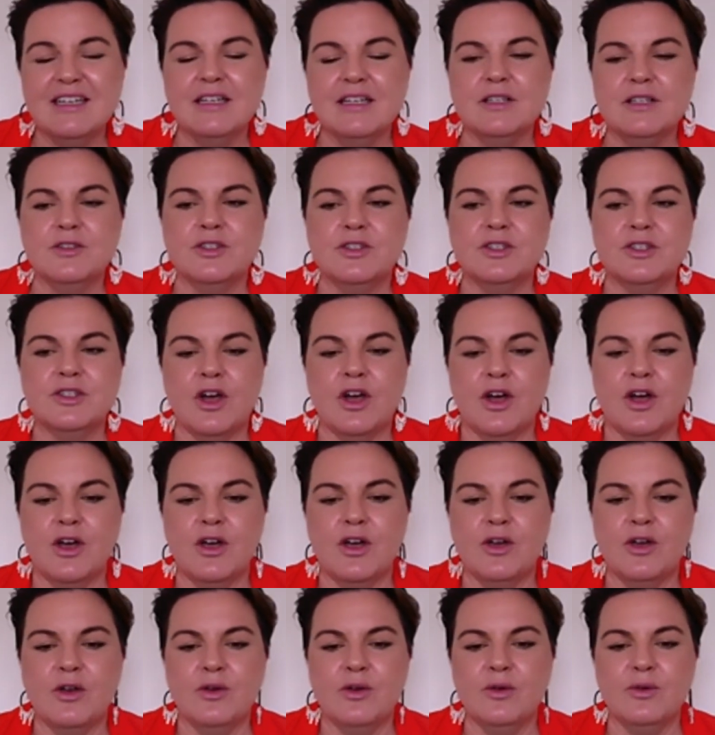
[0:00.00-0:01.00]

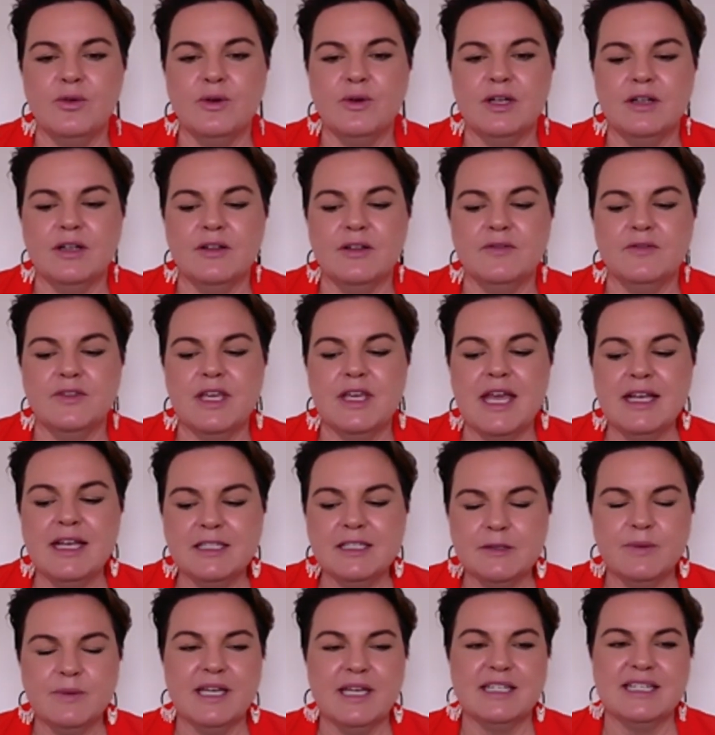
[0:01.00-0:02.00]
So the
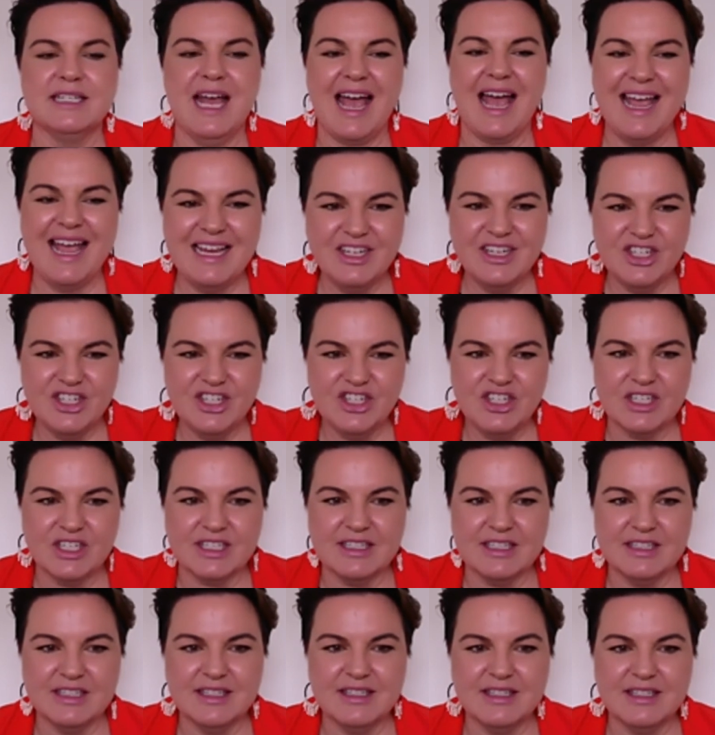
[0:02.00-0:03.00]

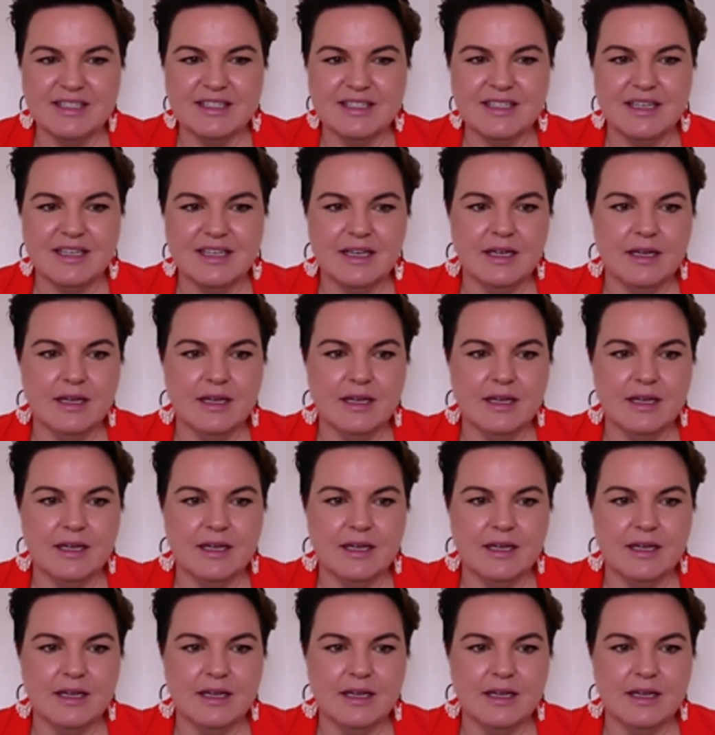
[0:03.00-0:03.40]
expectations